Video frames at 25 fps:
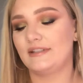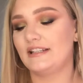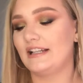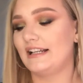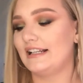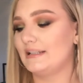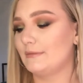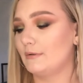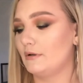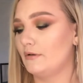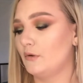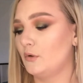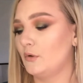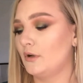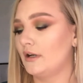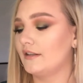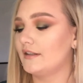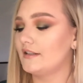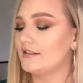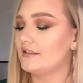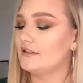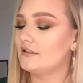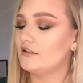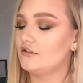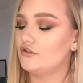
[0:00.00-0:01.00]
setting spray real quick.
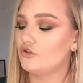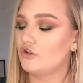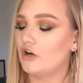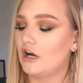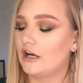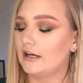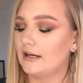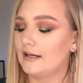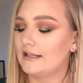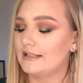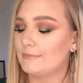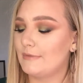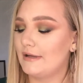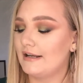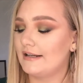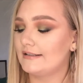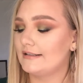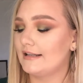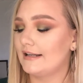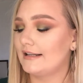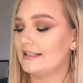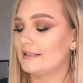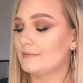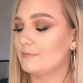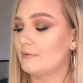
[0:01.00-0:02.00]
This is the Gerard Cosmetics
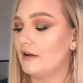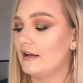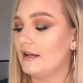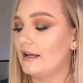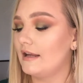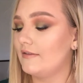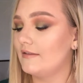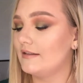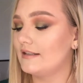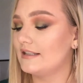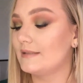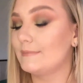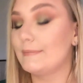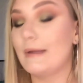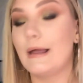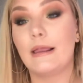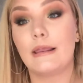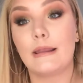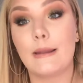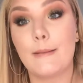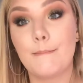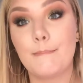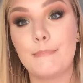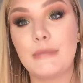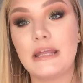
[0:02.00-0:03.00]
setting spray in the
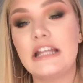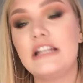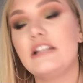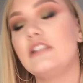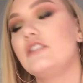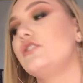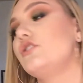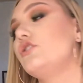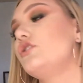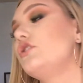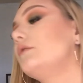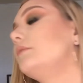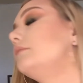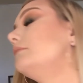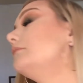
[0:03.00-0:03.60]
smell Peach.